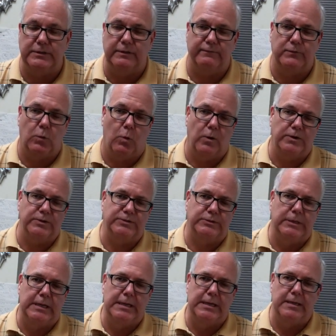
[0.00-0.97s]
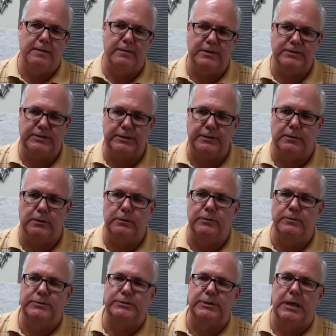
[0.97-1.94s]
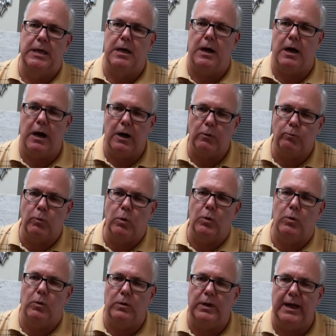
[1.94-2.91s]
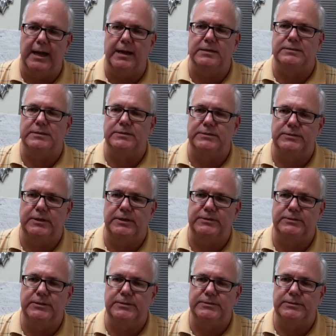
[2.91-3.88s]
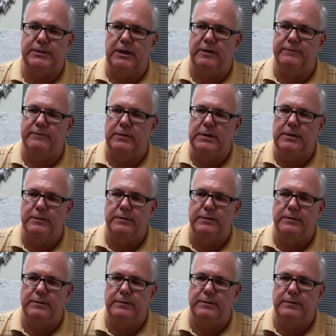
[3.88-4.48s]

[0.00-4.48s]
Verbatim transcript: And of course, this includes our role as citizens of